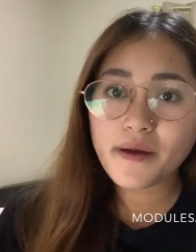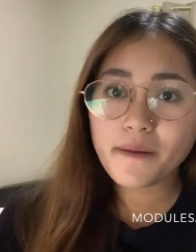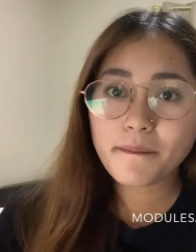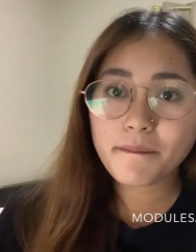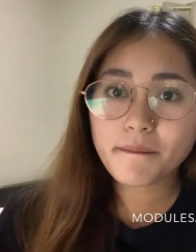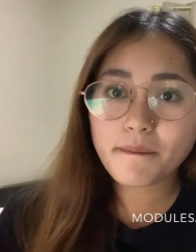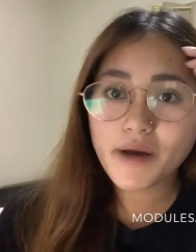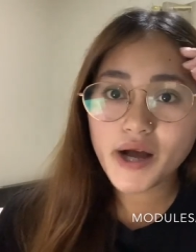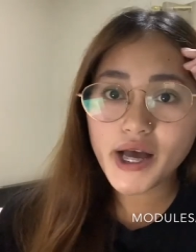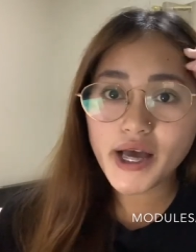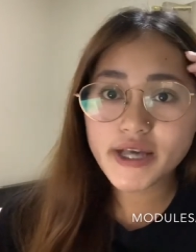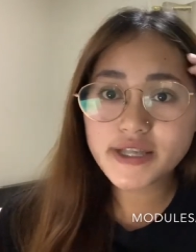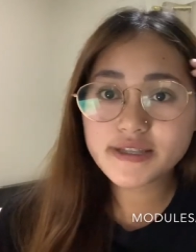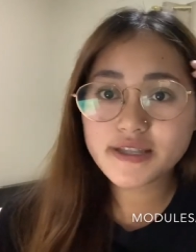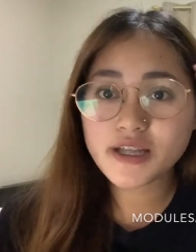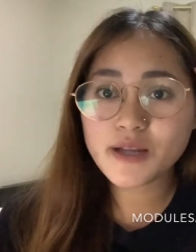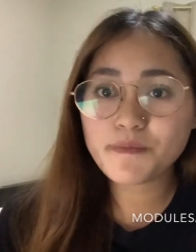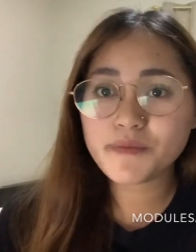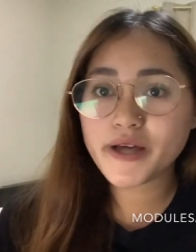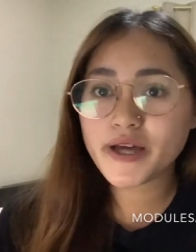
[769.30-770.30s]
my
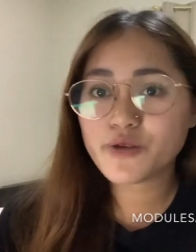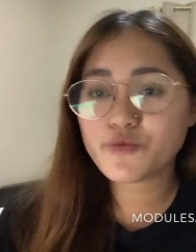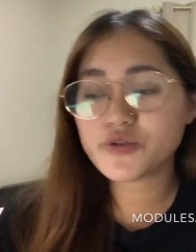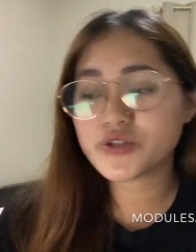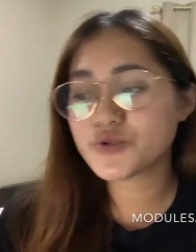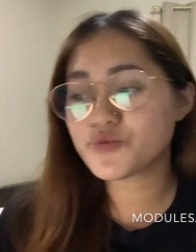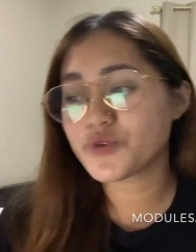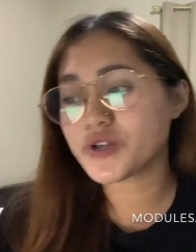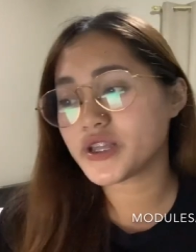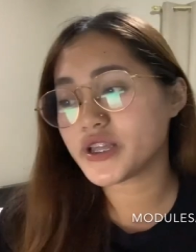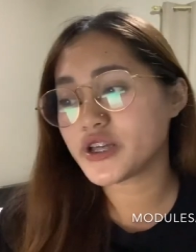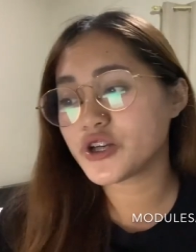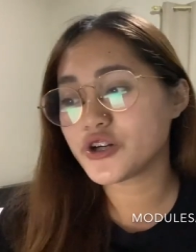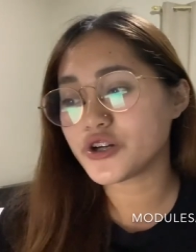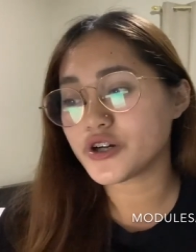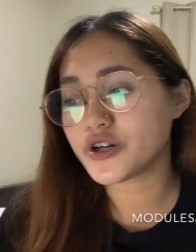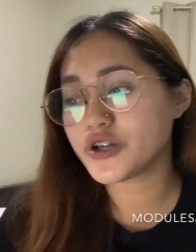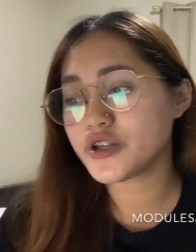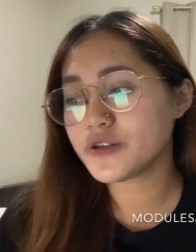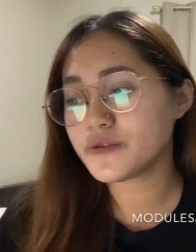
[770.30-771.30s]
study plan was really
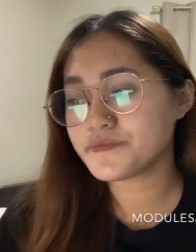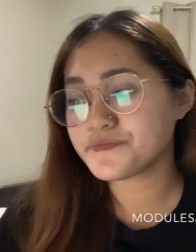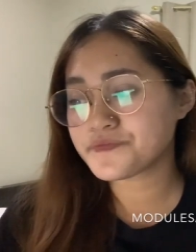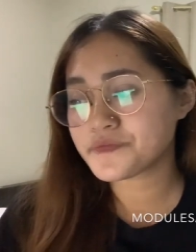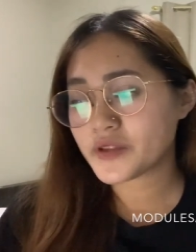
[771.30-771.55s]
good.